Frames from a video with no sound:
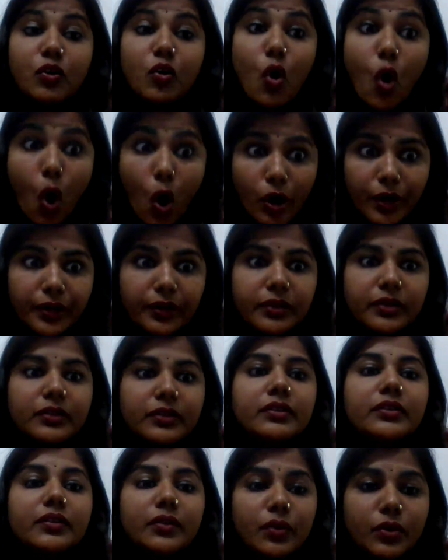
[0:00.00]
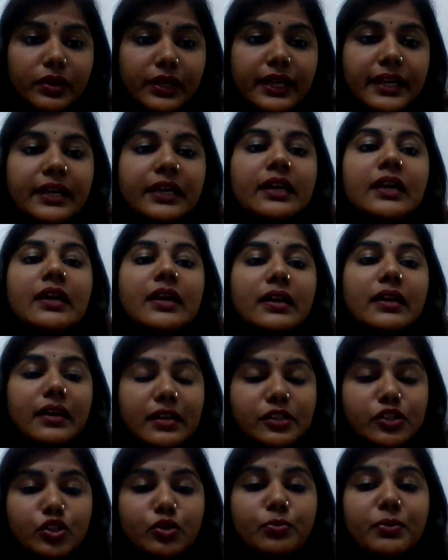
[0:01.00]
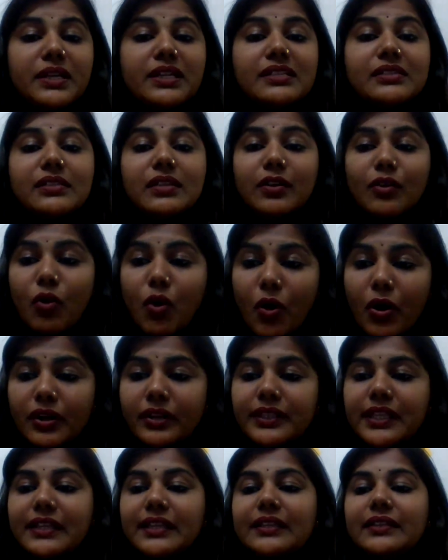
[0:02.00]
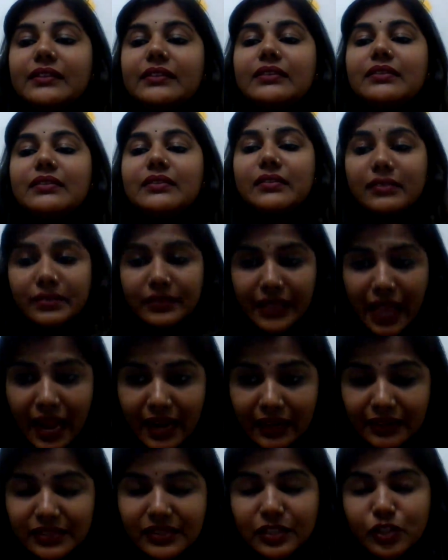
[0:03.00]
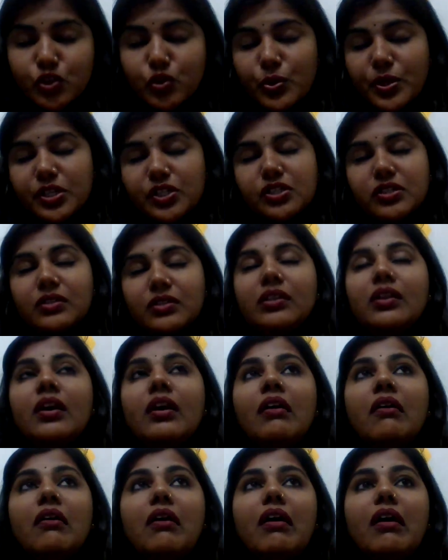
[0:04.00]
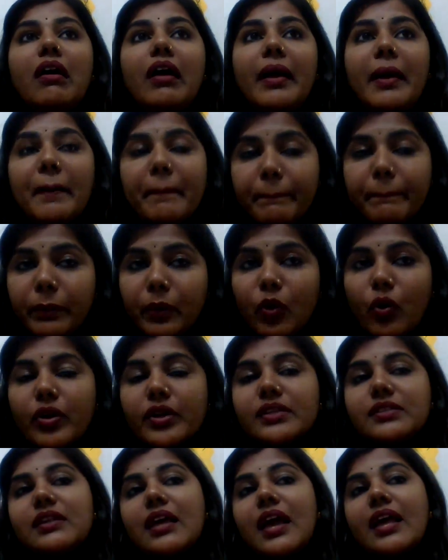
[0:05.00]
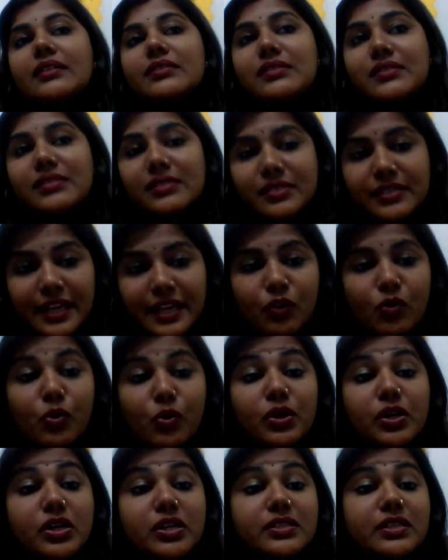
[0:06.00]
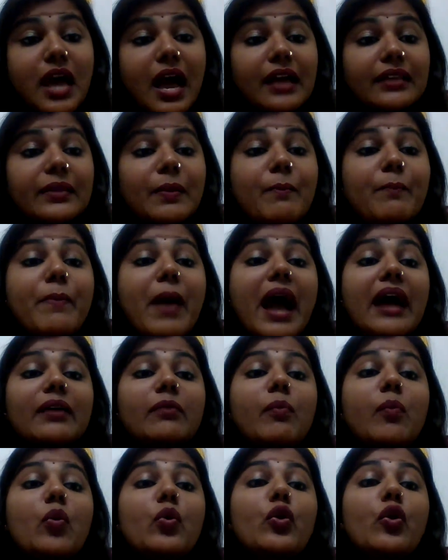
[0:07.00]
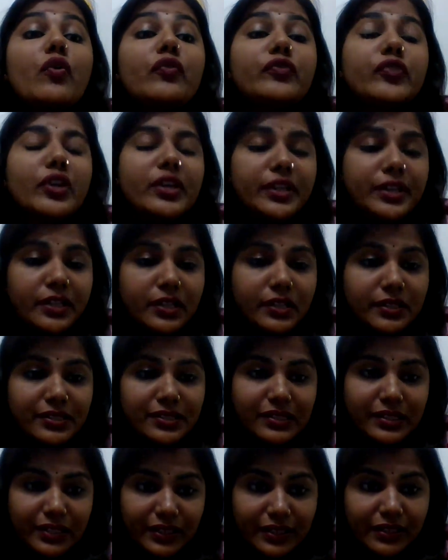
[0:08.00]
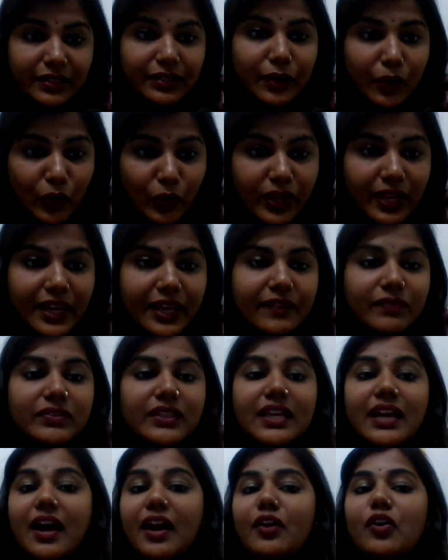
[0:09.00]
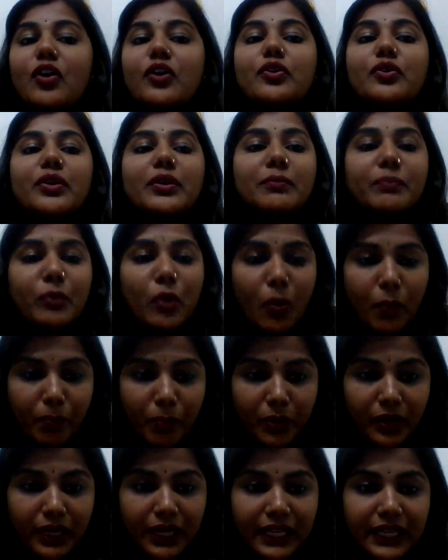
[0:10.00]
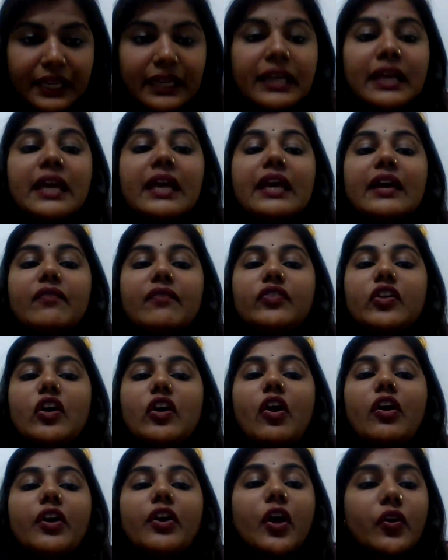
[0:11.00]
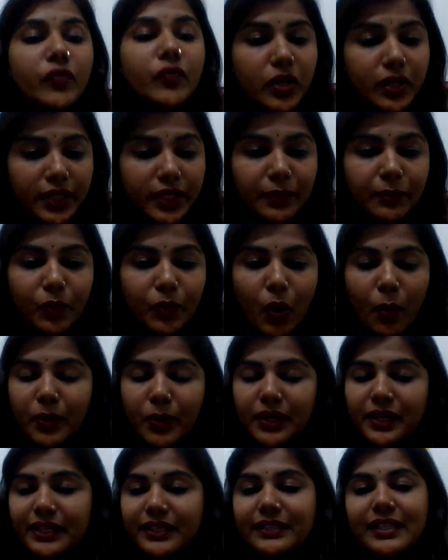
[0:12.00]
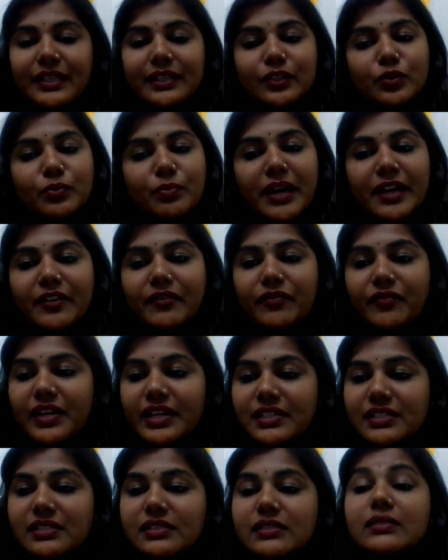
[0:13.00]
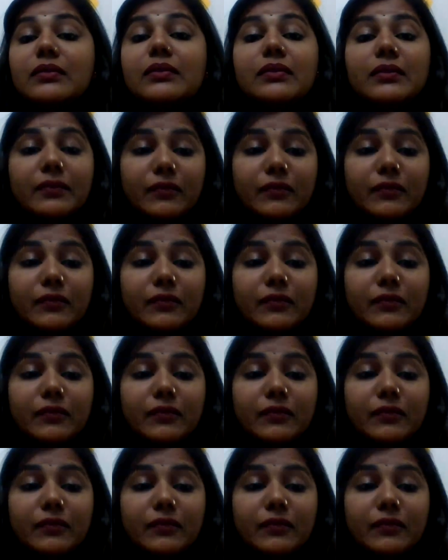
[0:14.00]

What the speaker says: god. Okay, consumer is the god, then in that situation employees and stakeholders are the backbone of your industry. Okay, if they are not doing properly, if they are not working properly, then you might face